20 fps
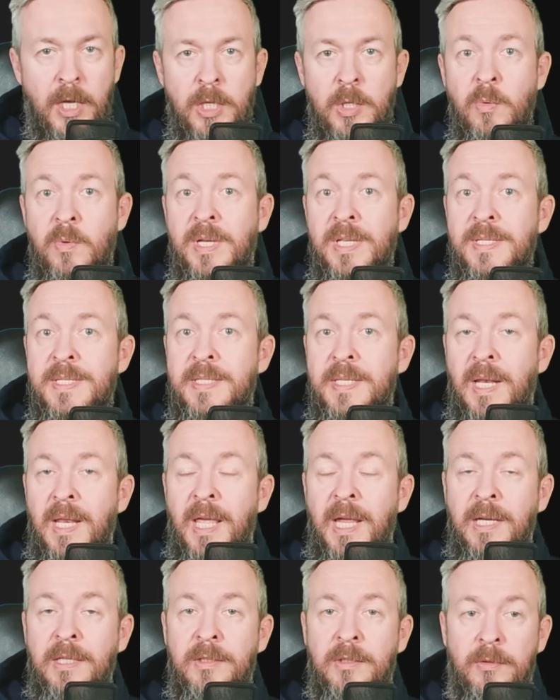You can
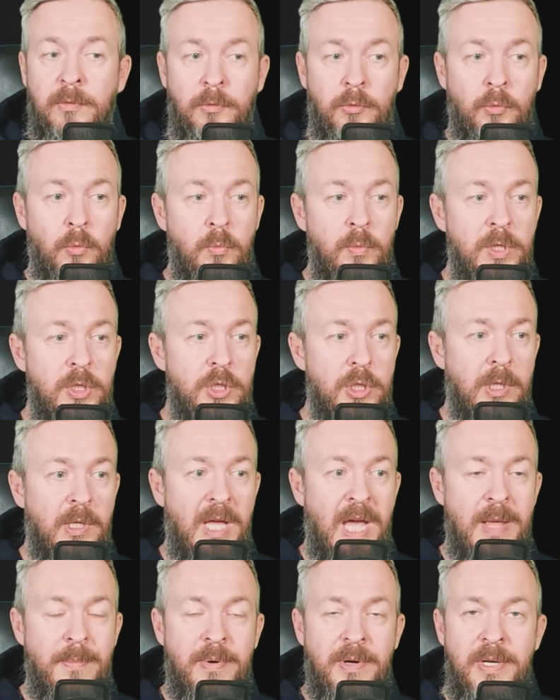select to which
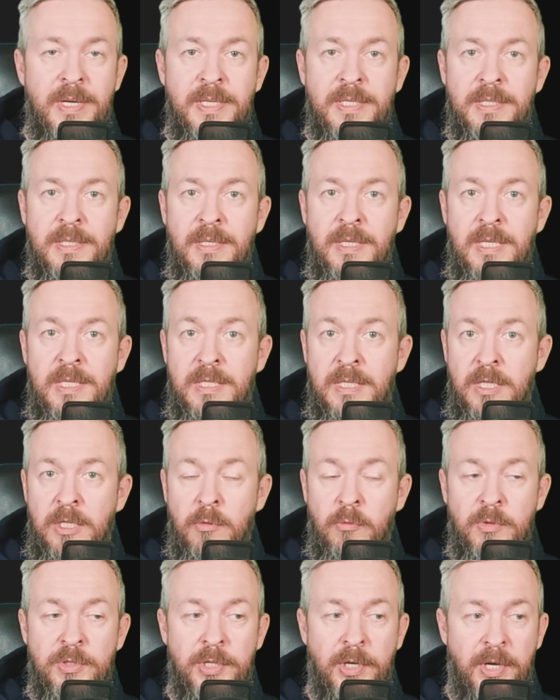libraries this
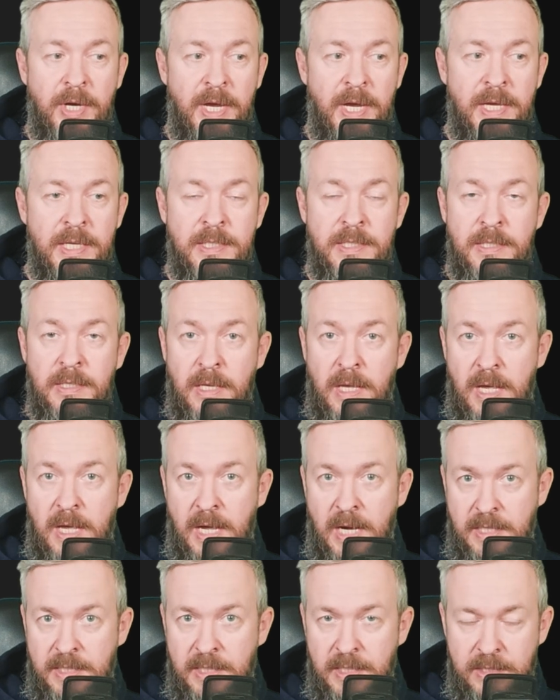user has
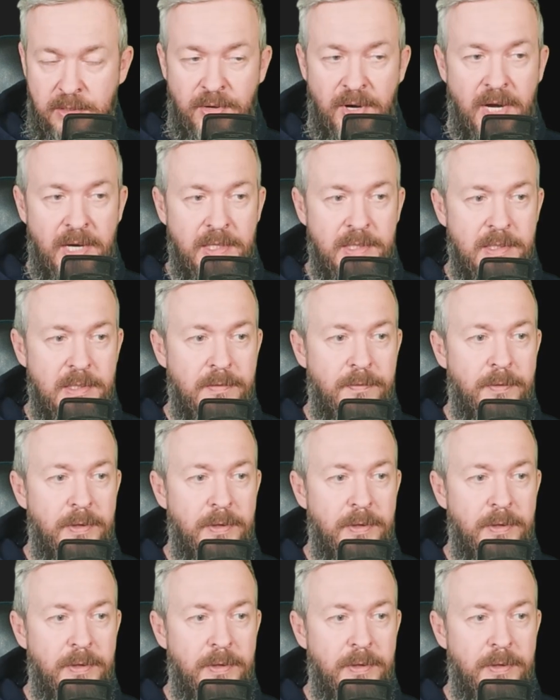access rights.